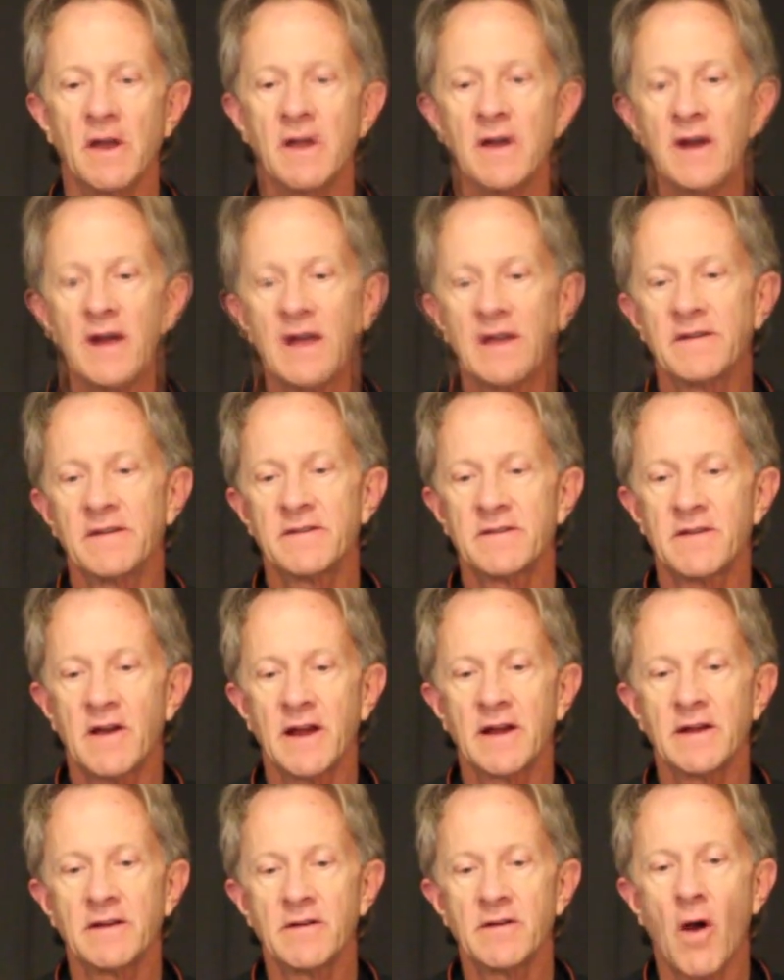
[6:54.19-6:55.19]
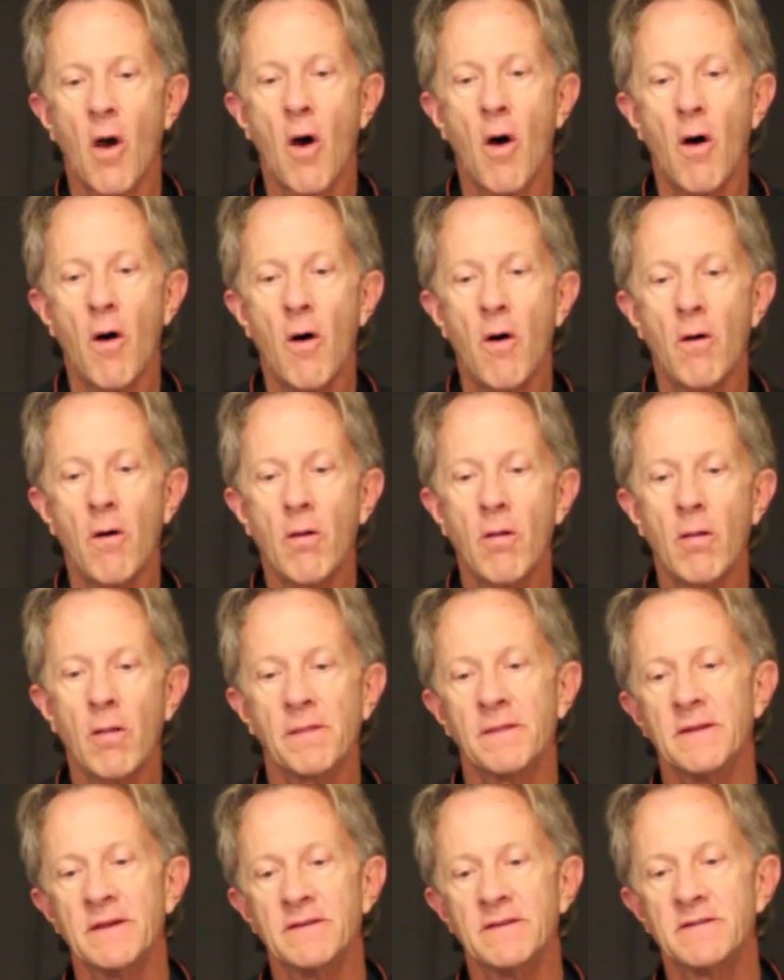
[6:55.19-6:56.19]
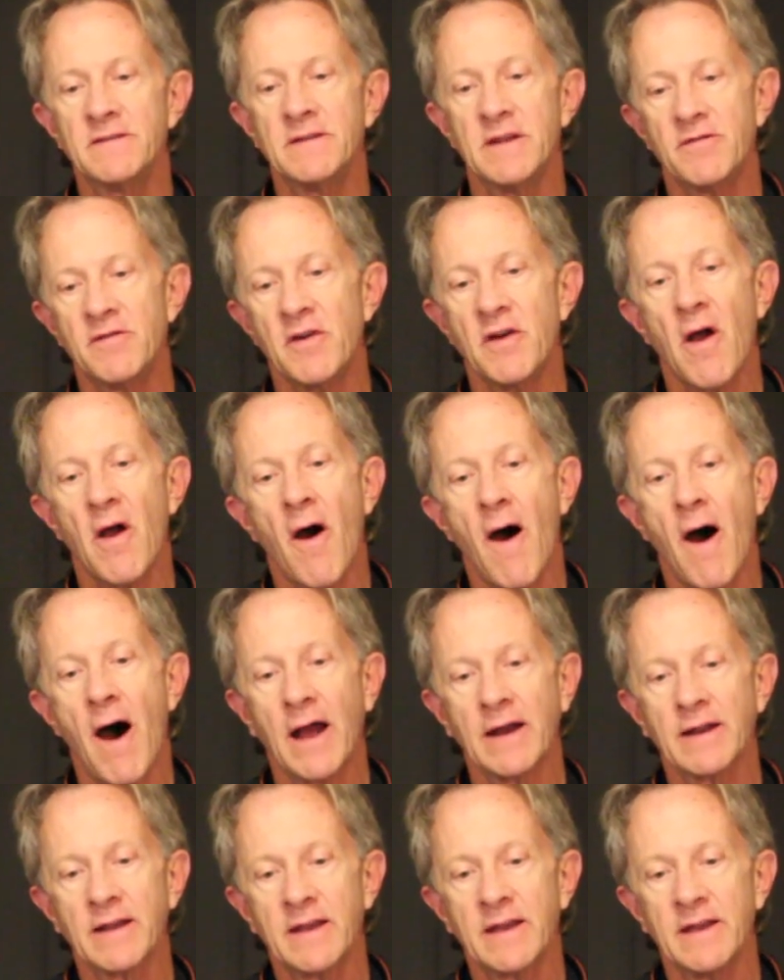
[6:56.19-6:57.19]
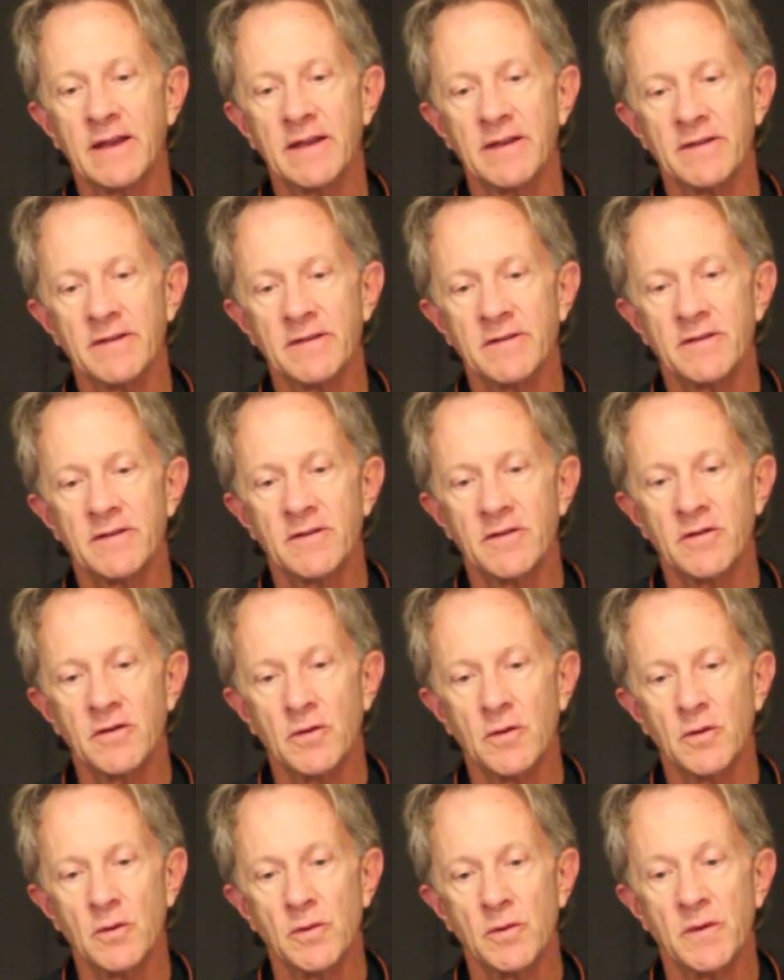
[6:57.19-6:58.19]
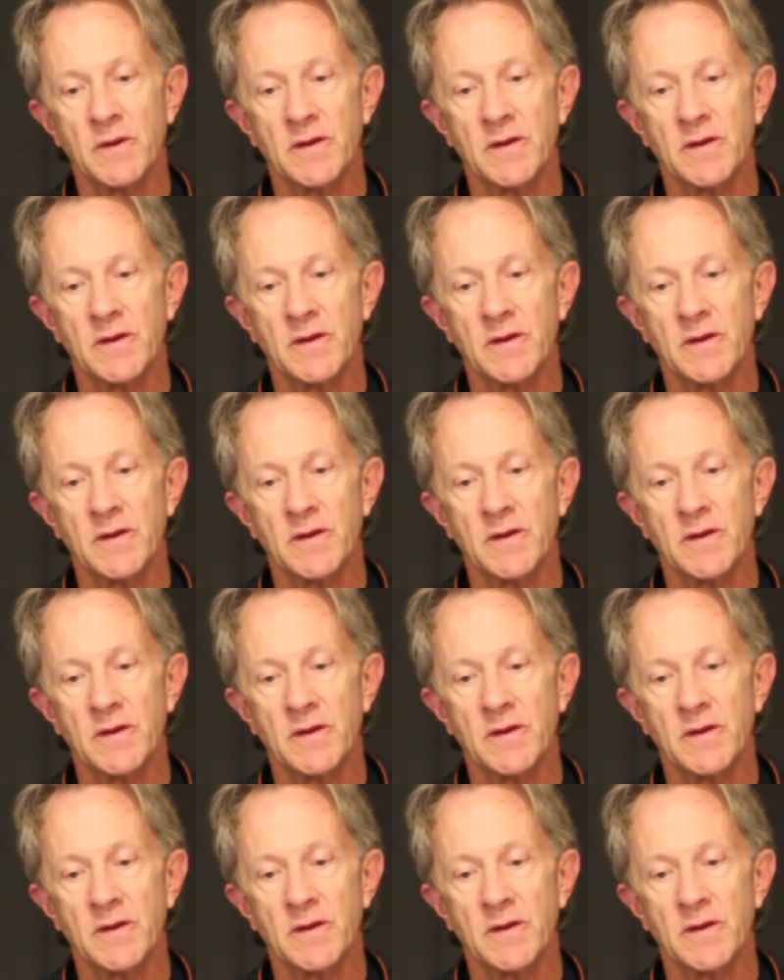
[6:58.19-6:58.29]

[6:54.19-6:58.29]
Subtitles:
That I assigned all these different hotkeys to